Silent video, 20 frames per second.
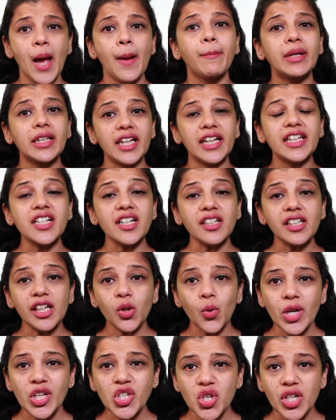But the eternal
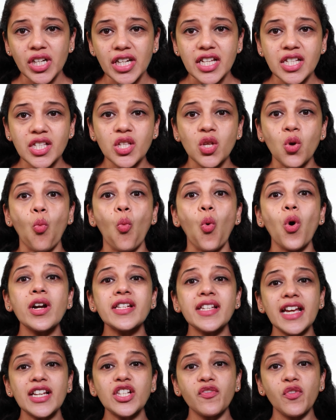question is, what
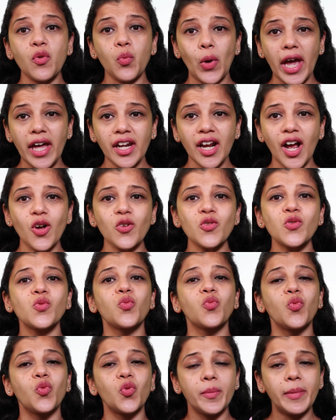size of the warehouse
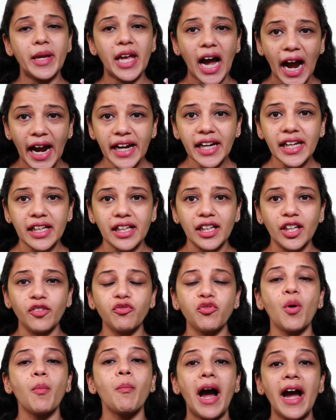would be ideal
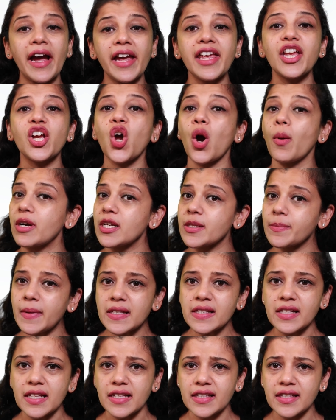for my e-commerce
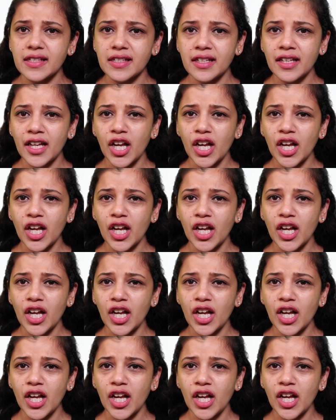business?